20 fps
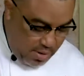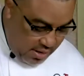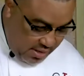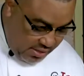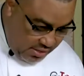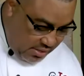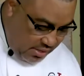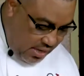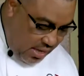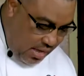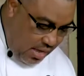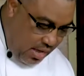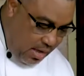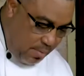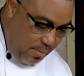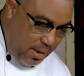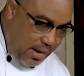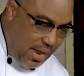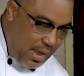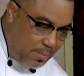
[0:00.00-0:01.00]
minutes,
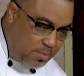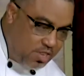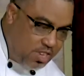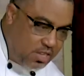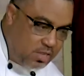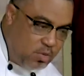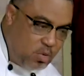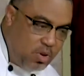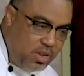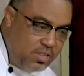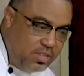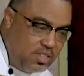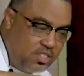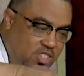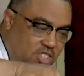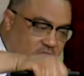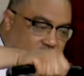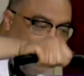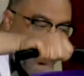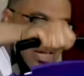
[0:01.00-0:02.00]
and I'm just going to
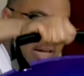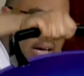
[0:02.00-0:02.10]
check